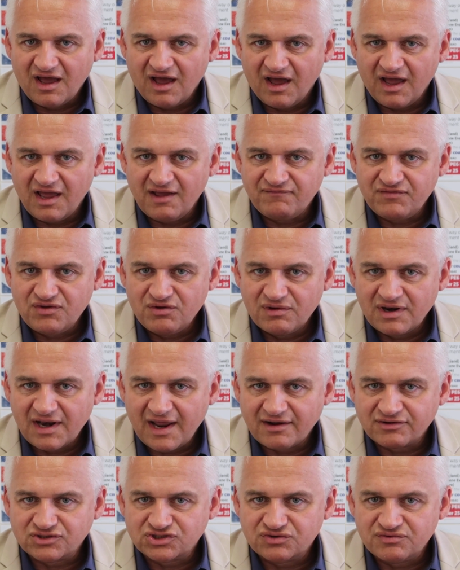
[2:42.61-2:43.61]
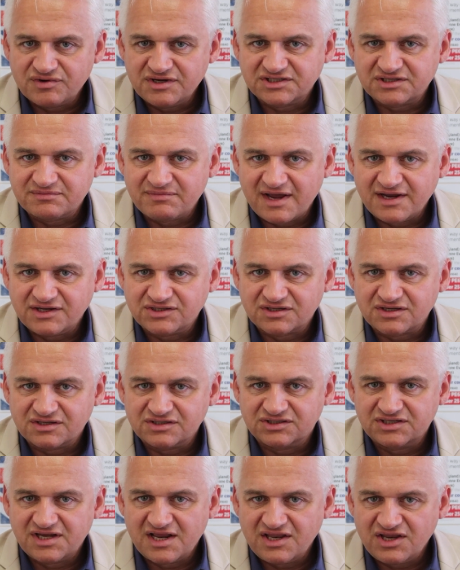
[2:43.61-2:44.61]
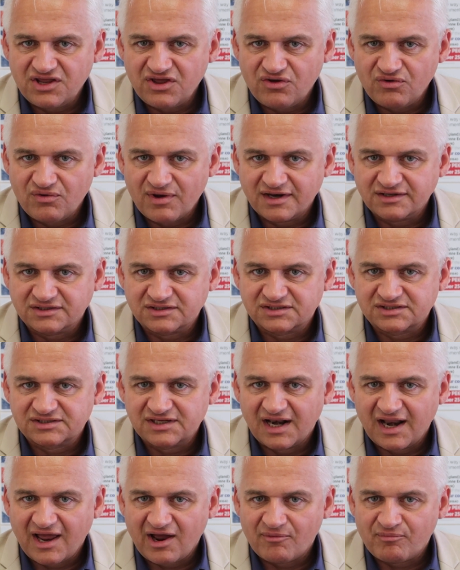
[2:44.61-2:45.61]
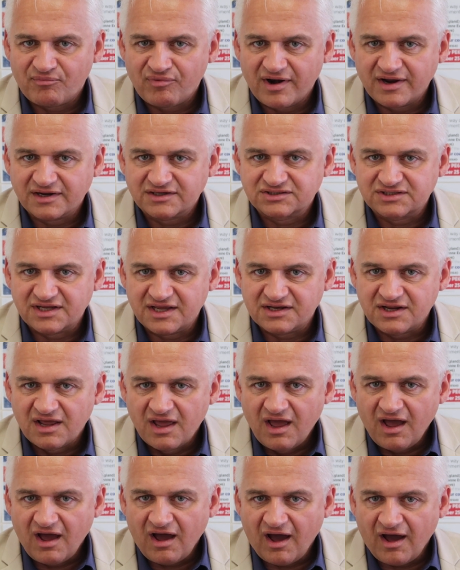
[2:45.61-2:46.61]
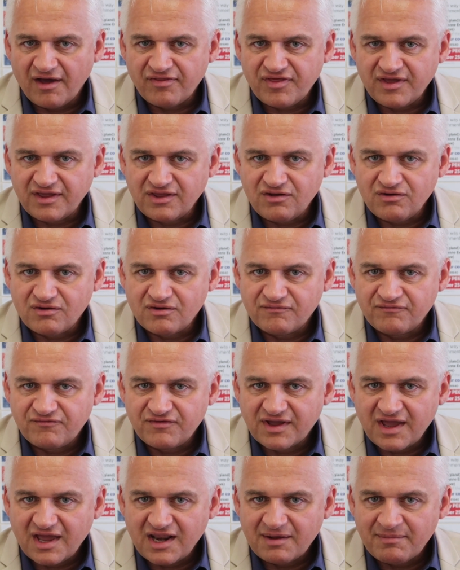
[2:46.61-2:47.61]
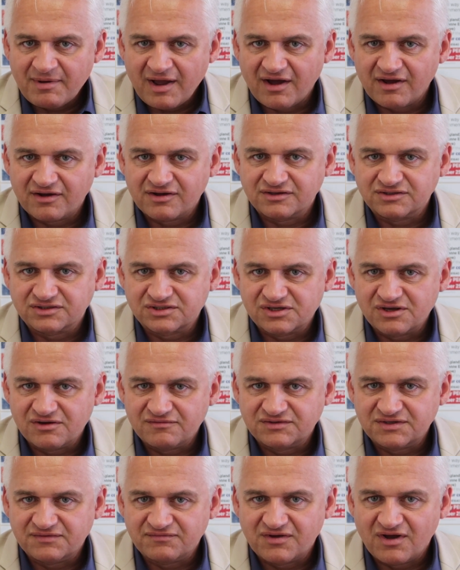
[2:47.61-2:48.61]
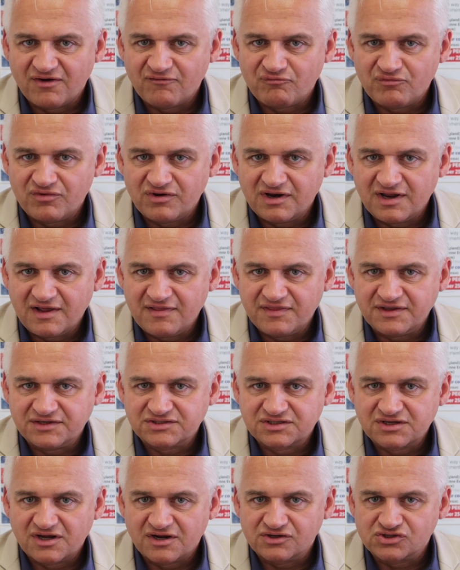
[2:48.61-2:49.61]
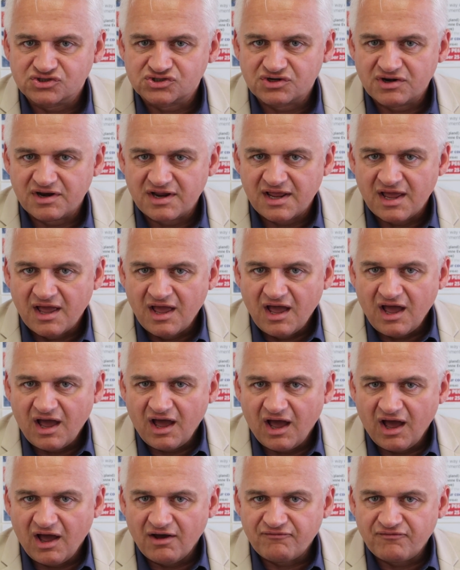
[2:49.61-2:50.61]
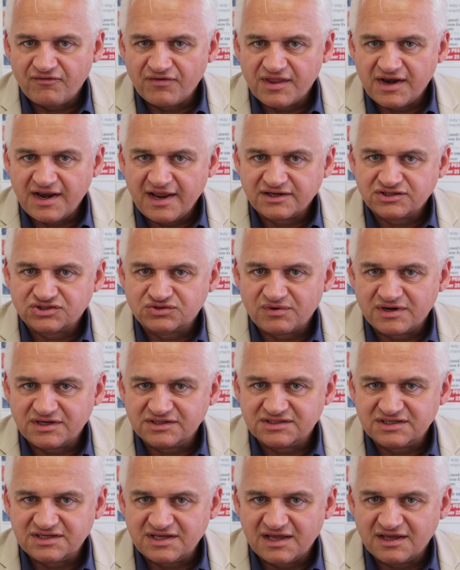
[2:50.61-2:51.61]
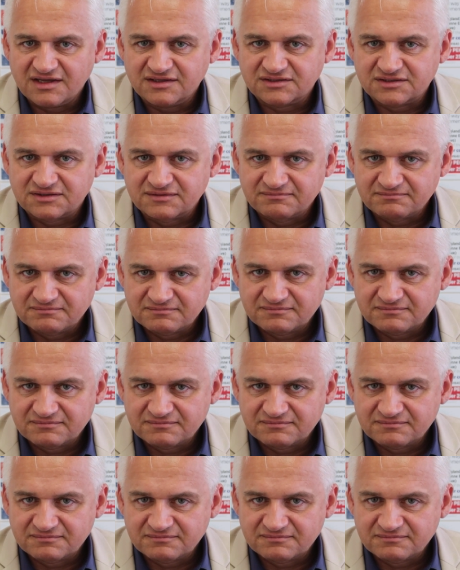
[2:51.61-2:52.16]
If you allow Theresa May to continue and to sell out Brexit, I think you can forget about a Conservative government in this country for the next 20 years.